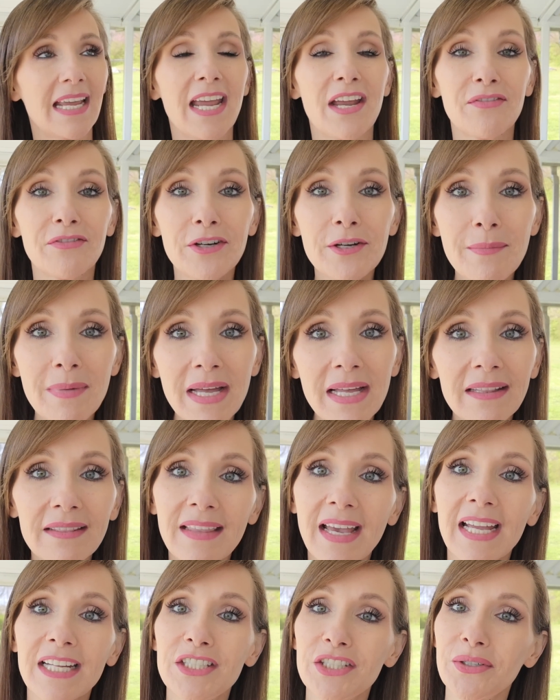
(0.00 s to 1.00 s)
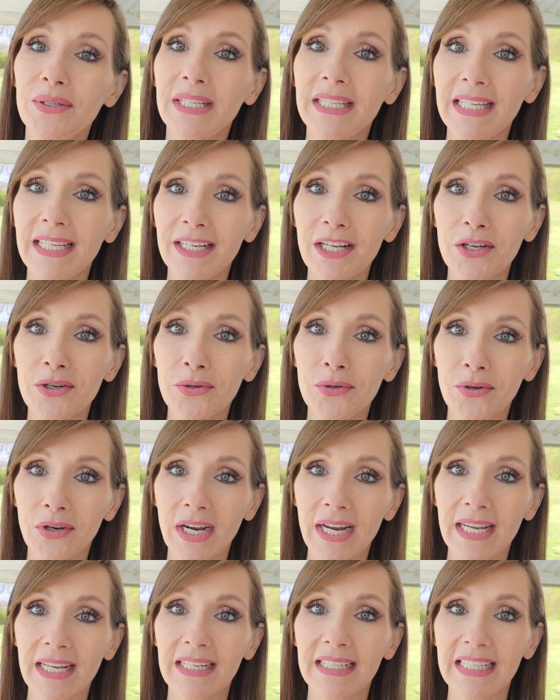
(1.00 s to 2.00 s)
Every month I do a Keto
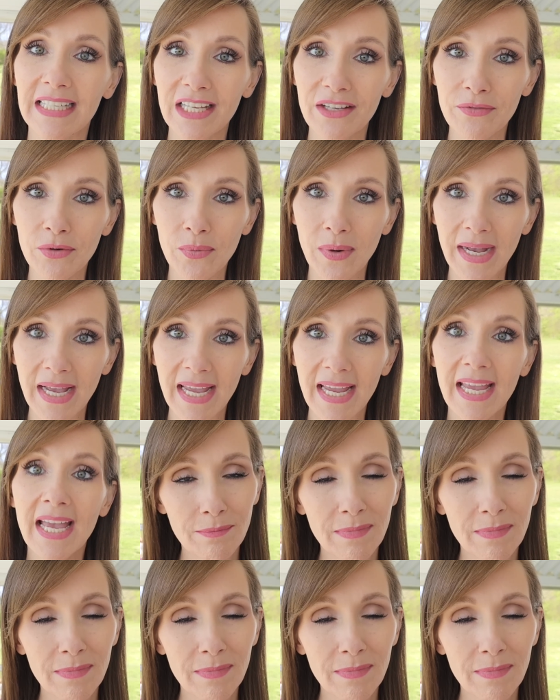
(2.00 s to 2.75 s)
Krate giveaway.